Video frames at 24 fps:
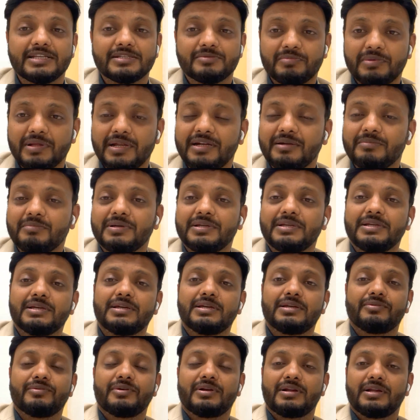explained by
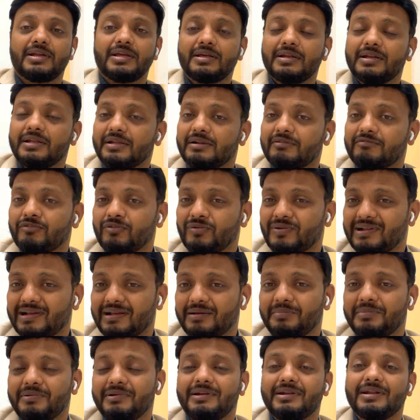your regular food
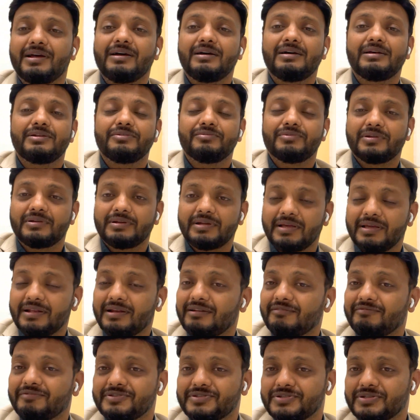habit or your
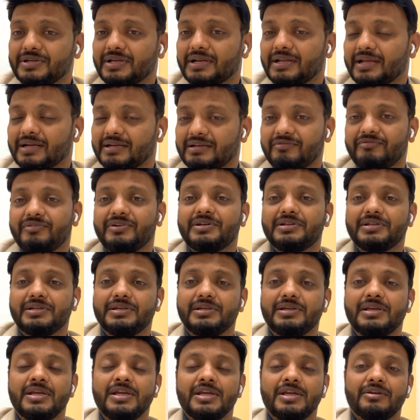regular physical
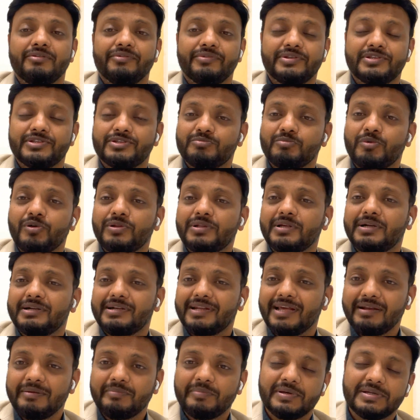activity, which is more than
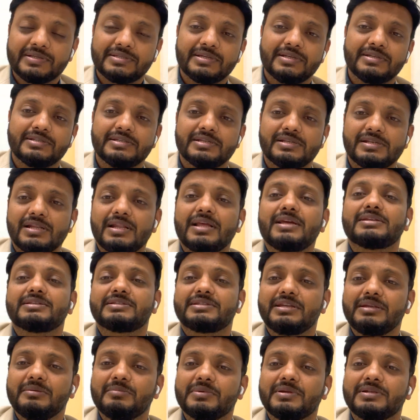10% since last
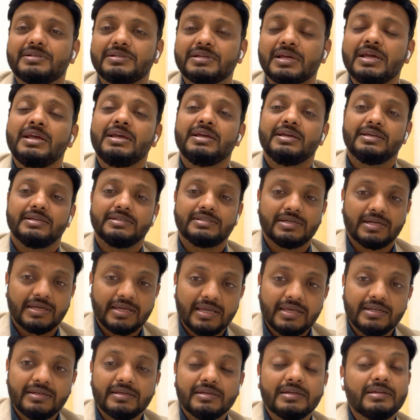3 months, is
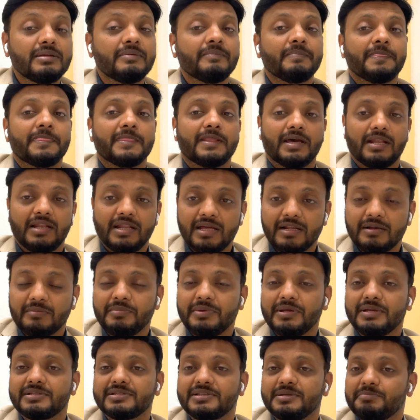again a
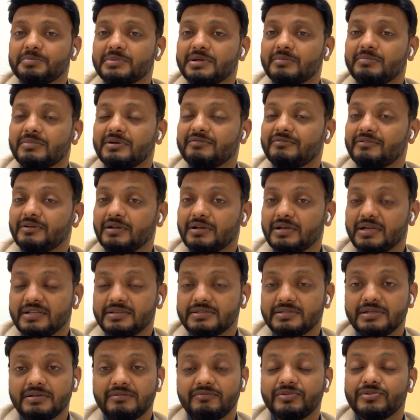alarming symptom of a
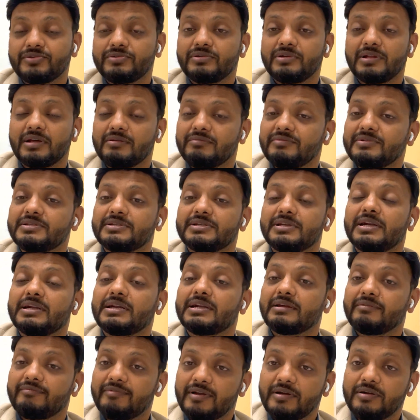cancer. We should always get
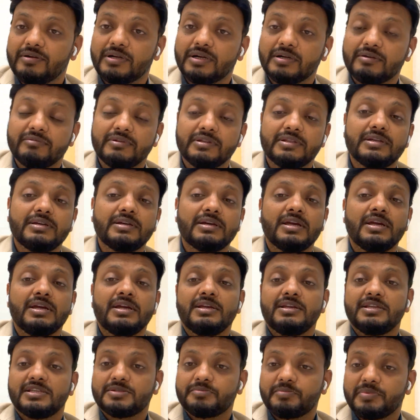evaluated with a
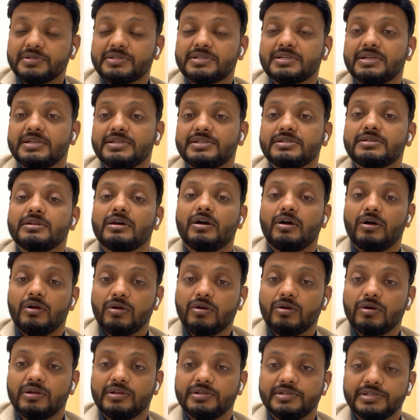specialist
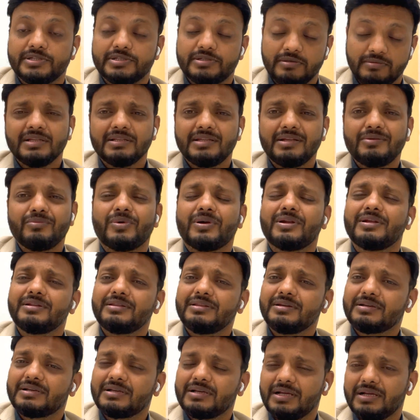oncologist. Then what are
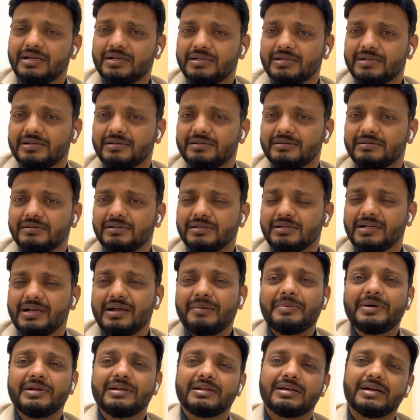the
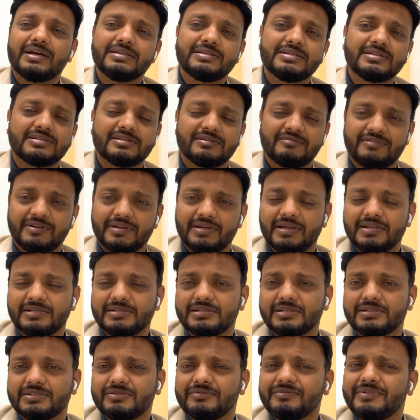common causes of a
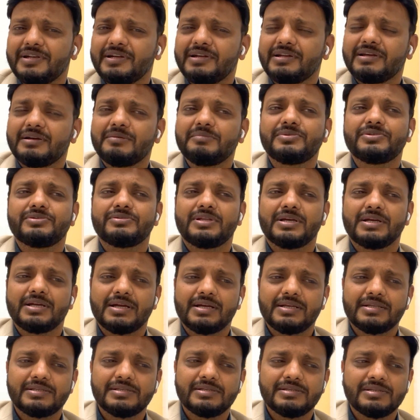cancer? So when it comes to the
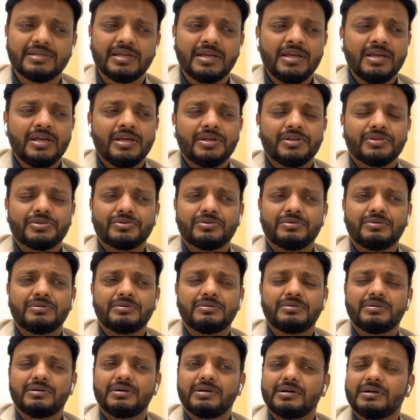causes,
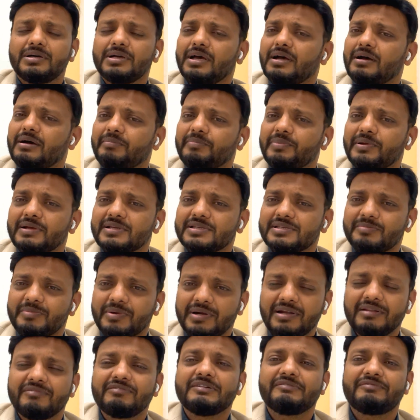so
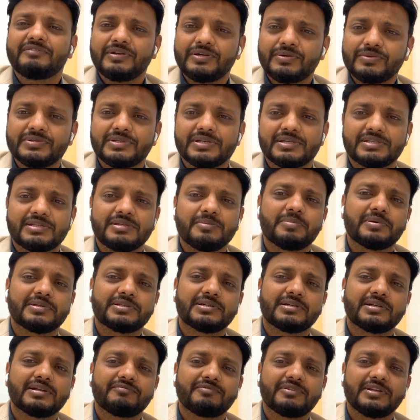approximately 50 to
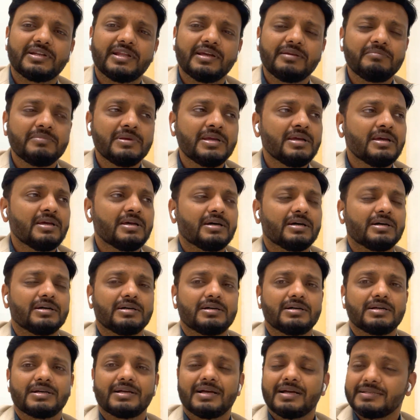60% of the time
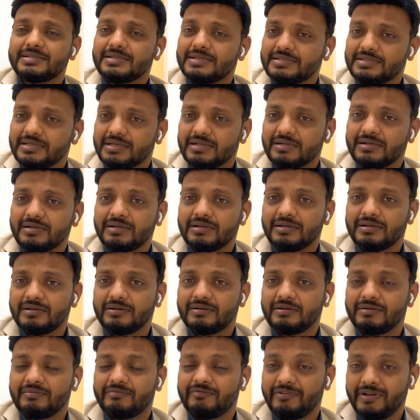causes
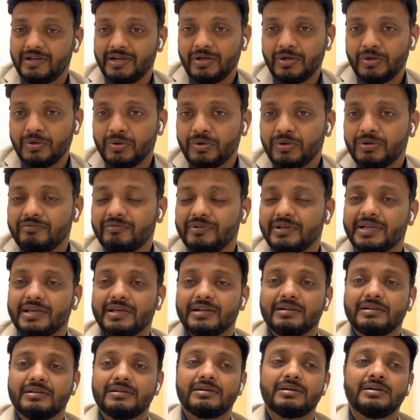are well known. We
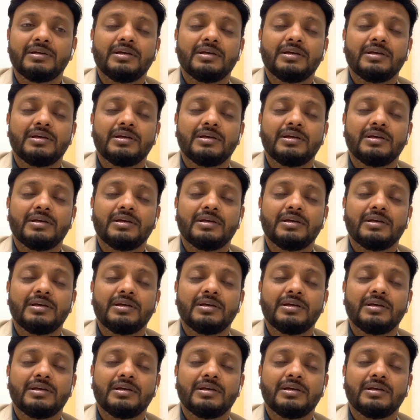can